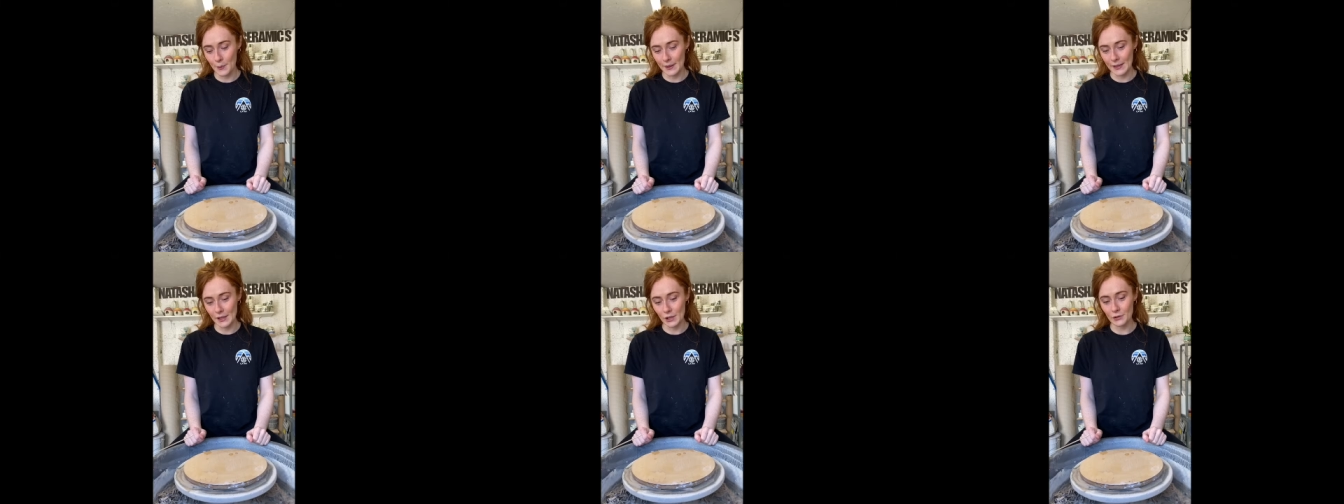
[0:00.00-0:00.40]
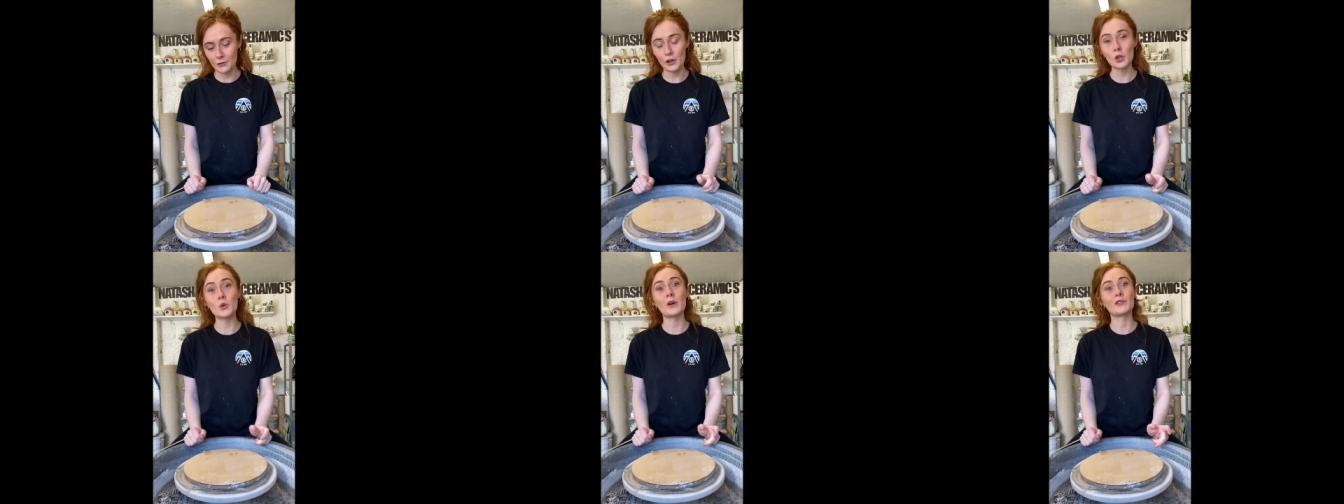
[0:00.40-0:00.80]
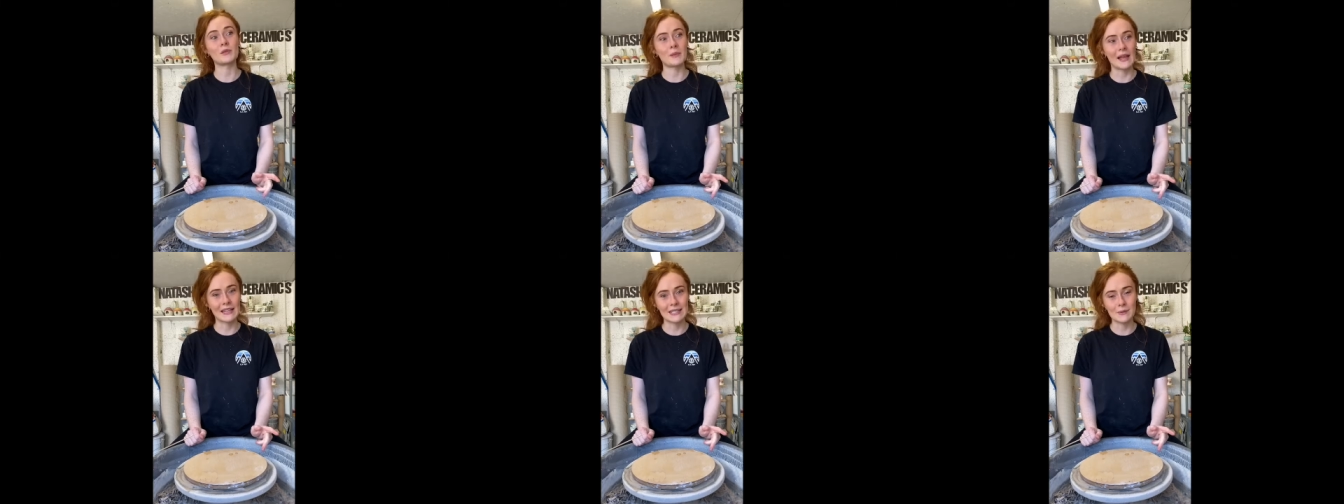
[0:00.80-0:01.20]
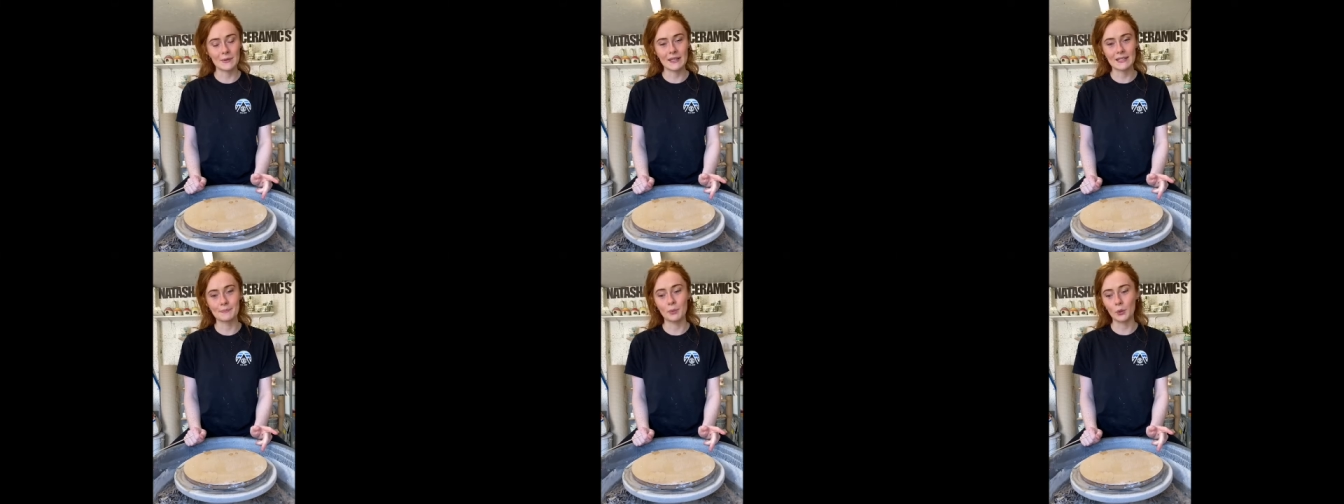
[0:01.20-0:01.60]
will follow on from last
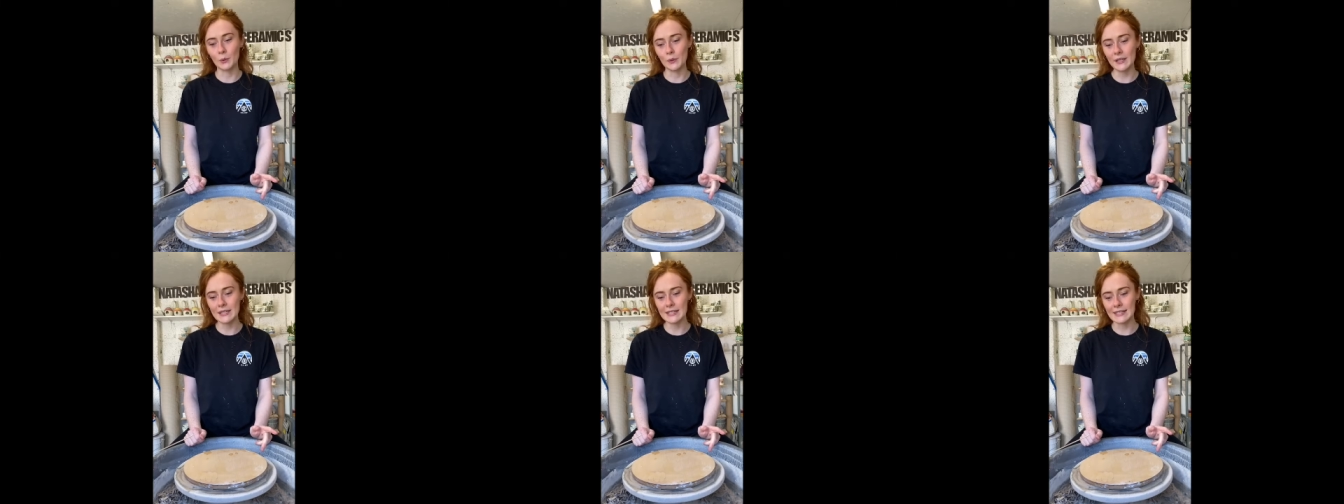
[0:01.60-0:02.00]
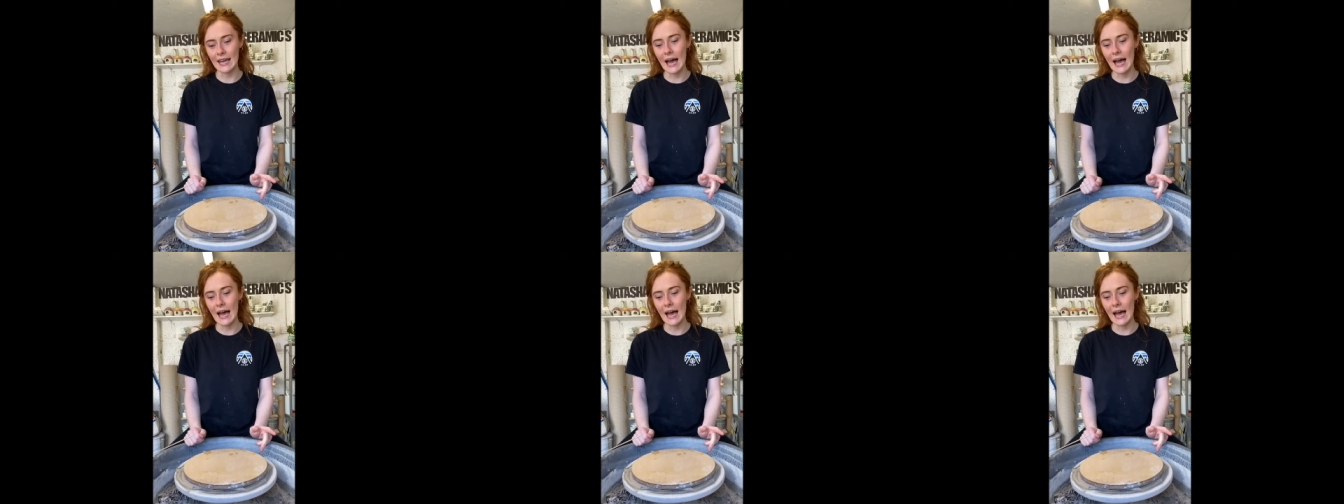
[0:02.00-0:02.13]
week's bowls.